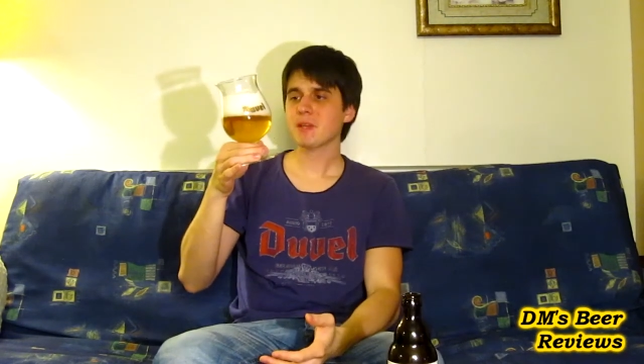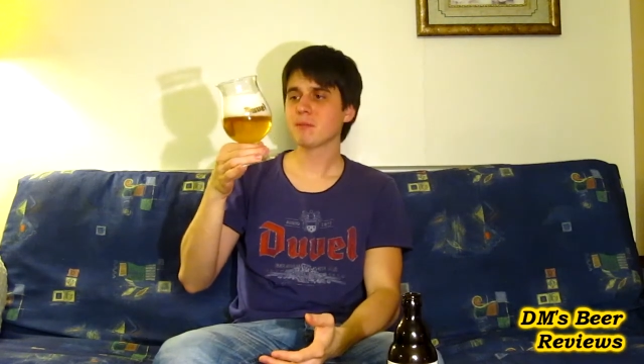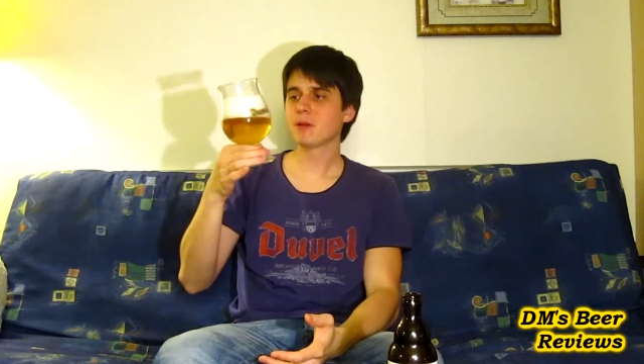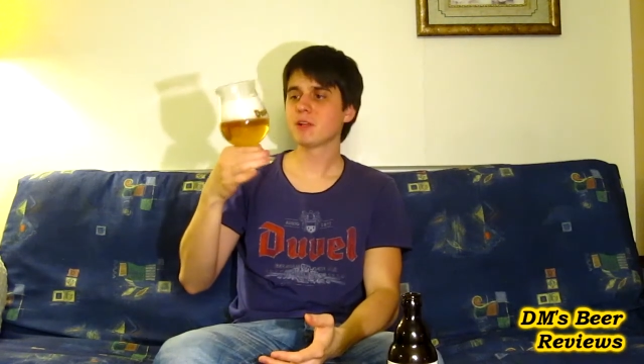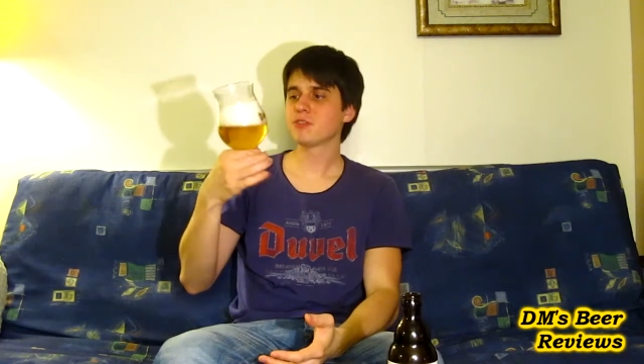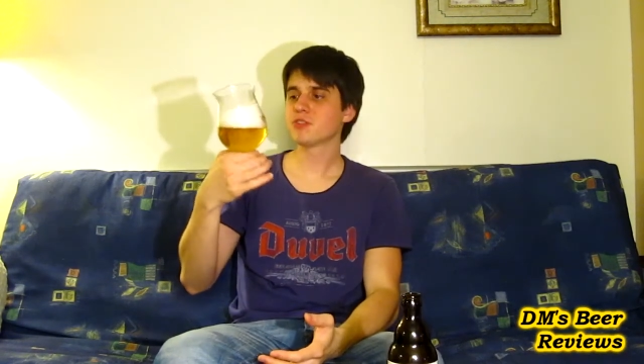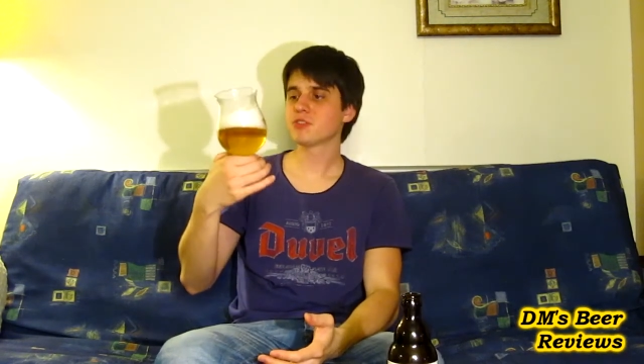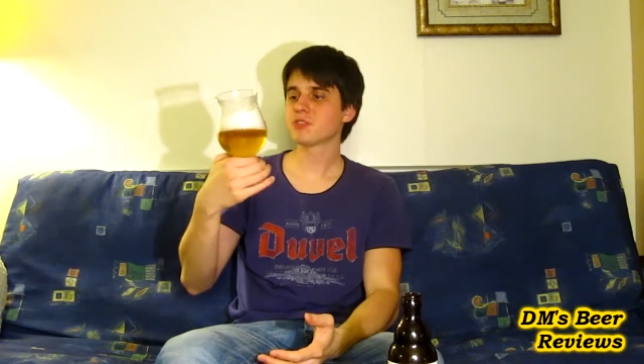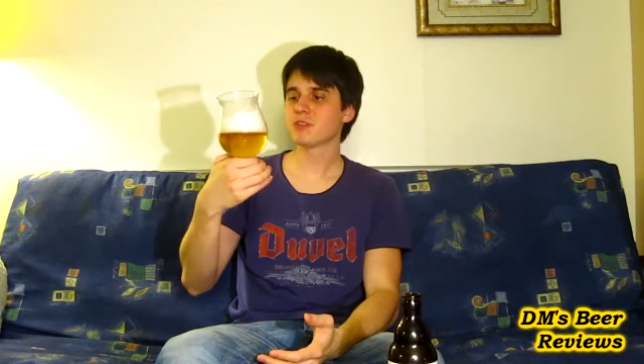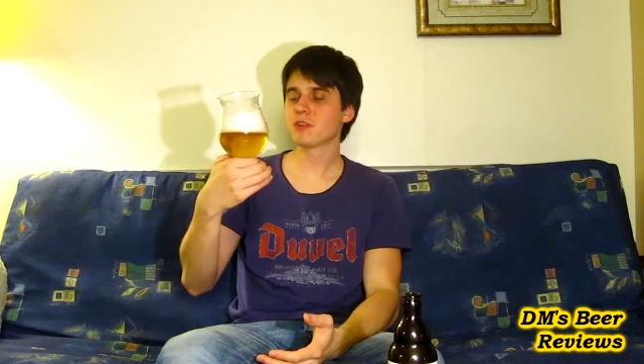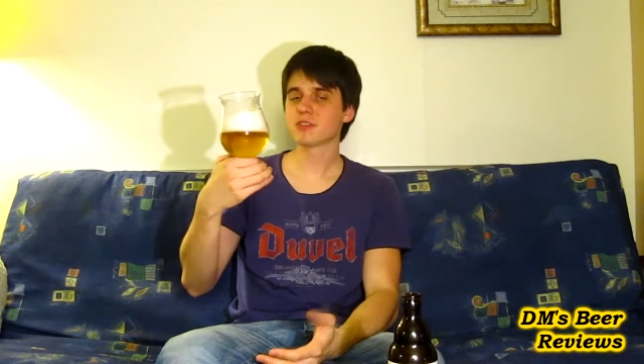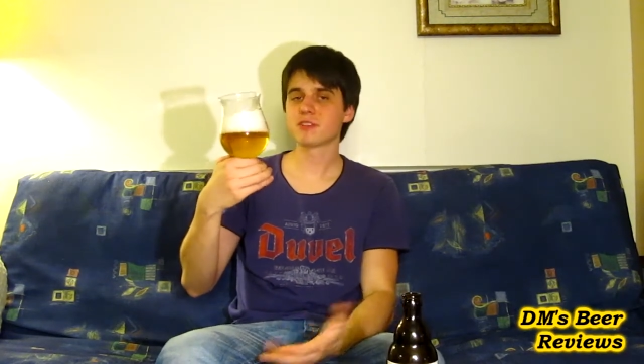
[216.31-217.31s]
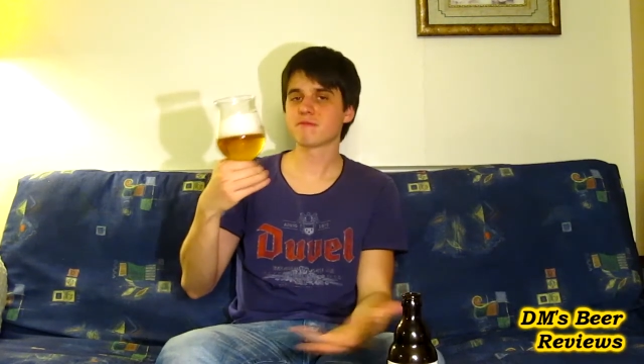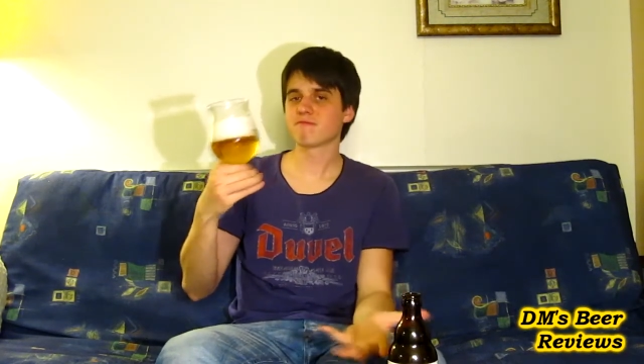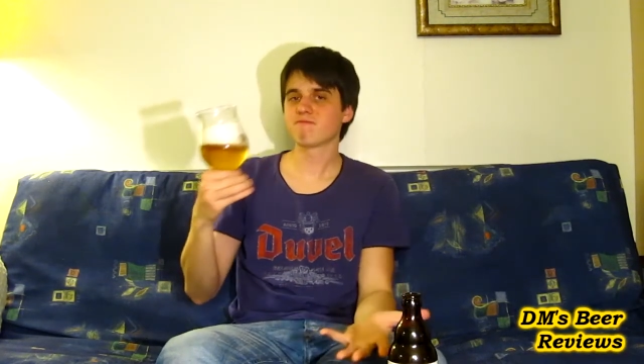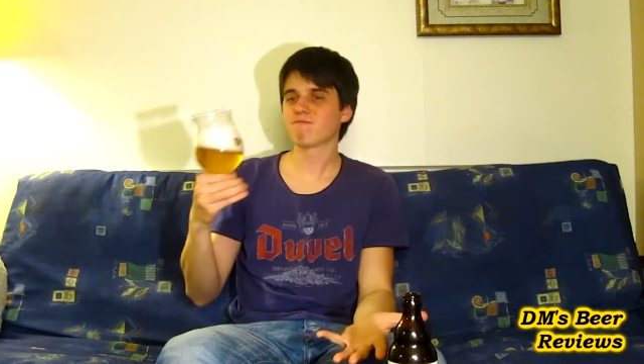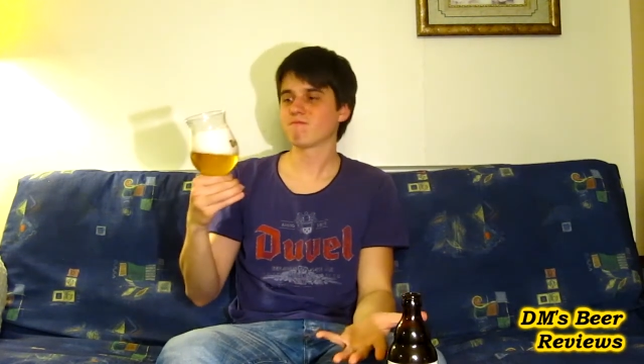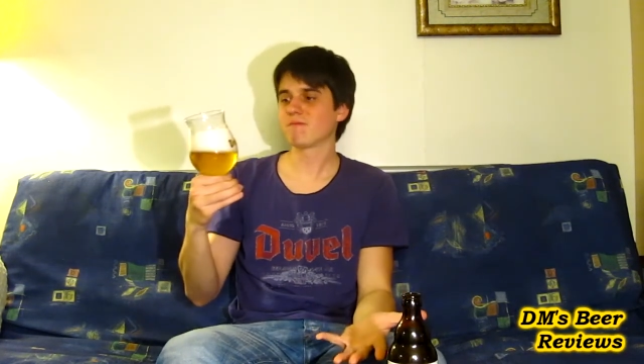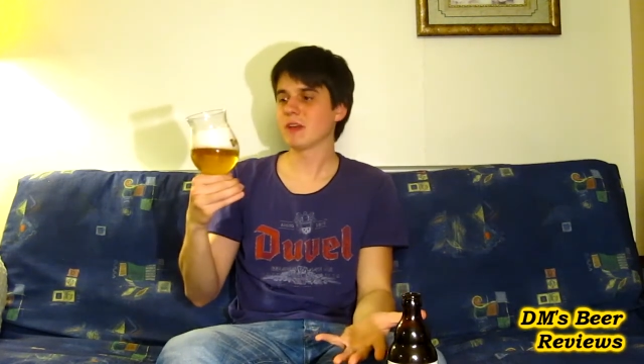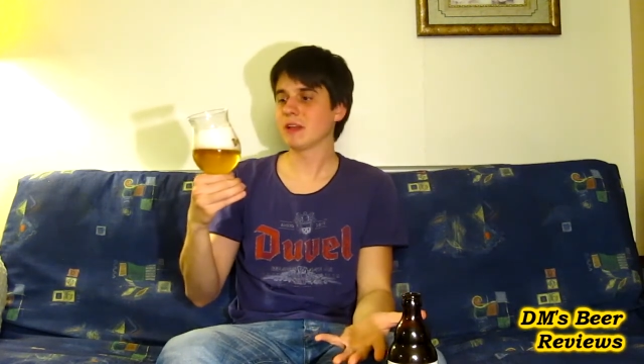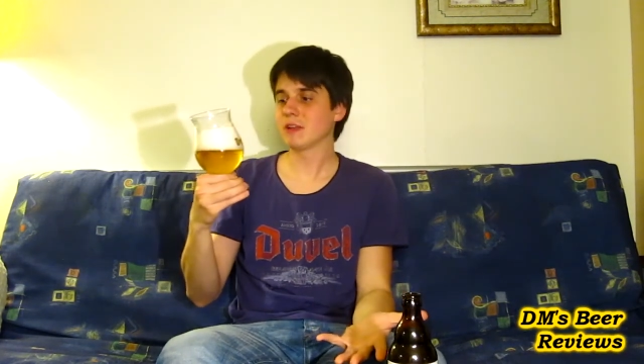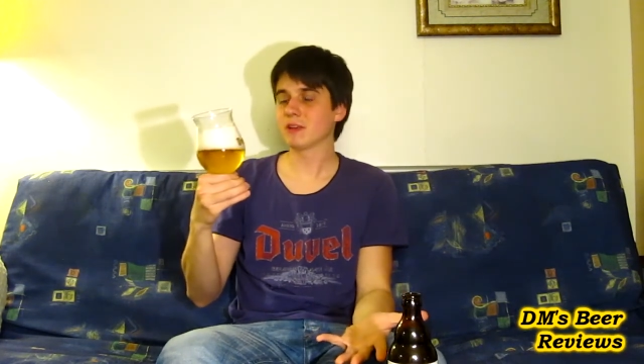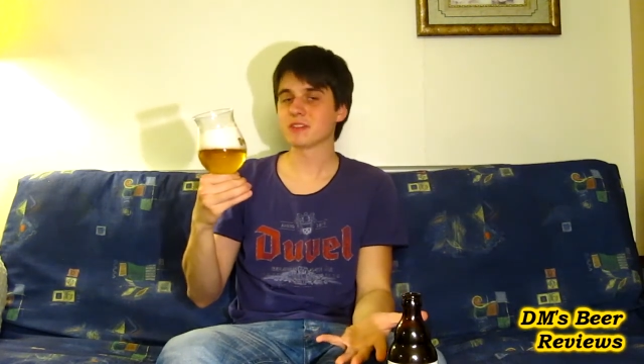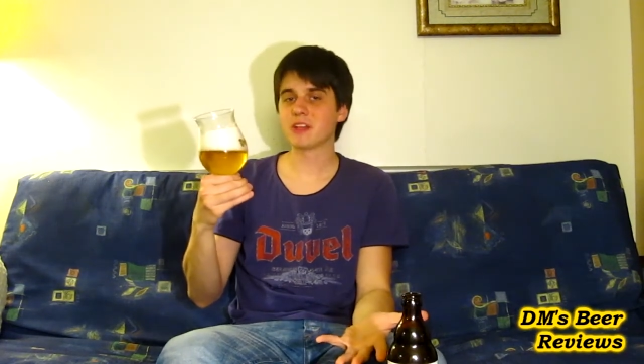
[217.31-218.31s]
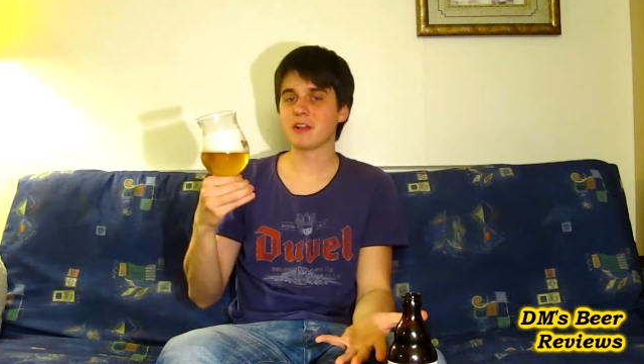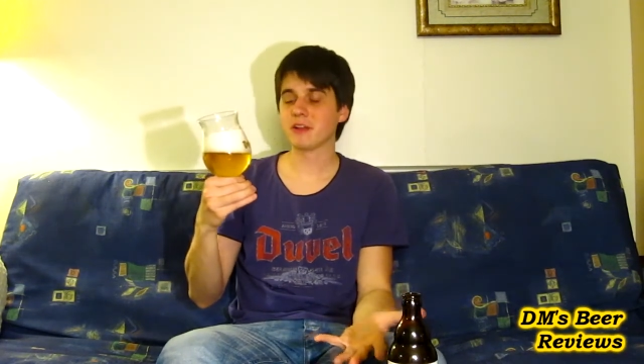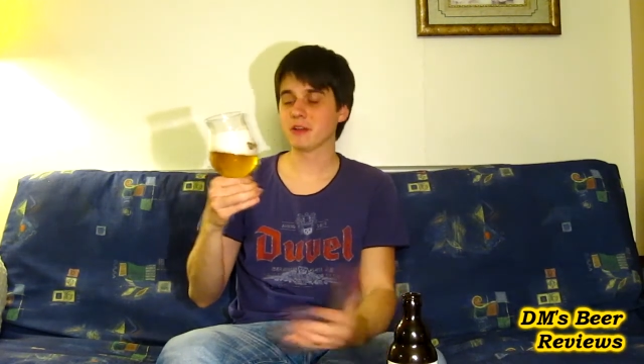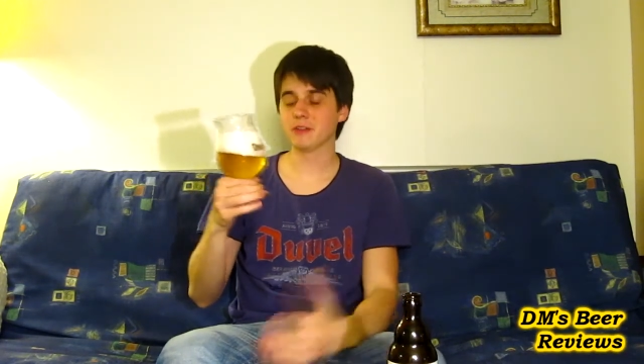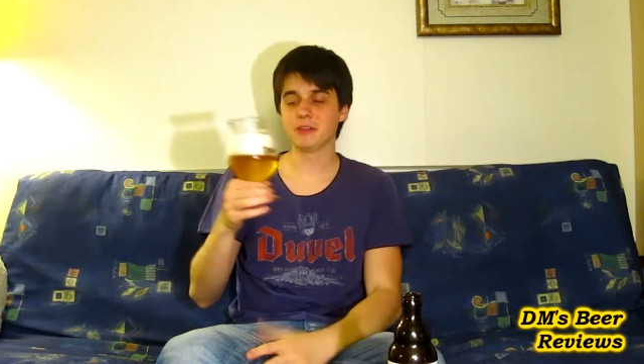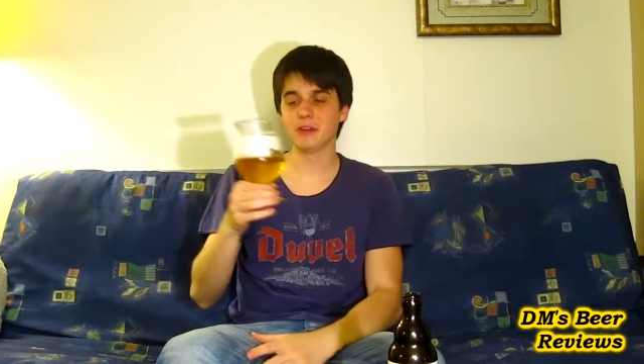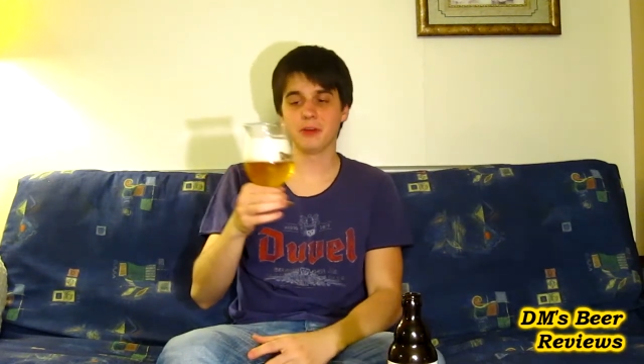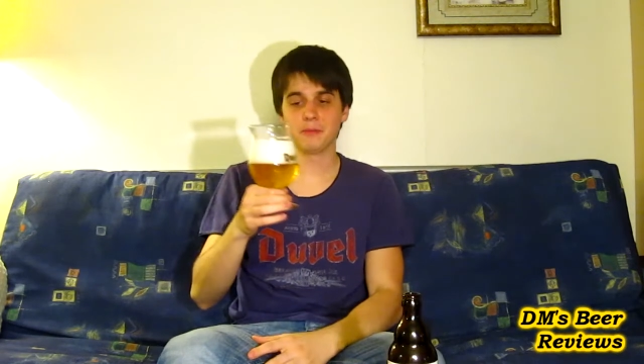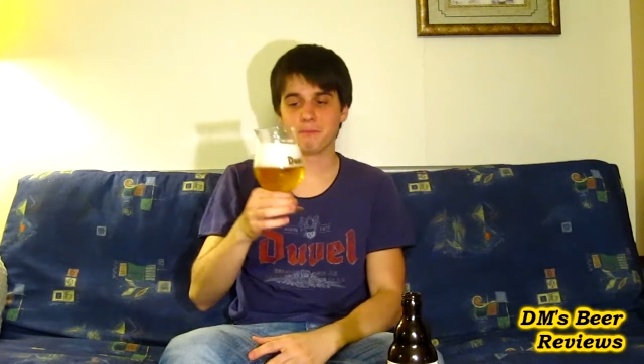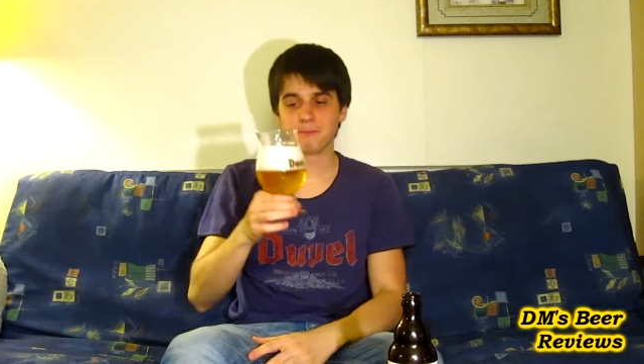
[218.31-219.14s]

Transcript: but it just looks, it looks elegant, you know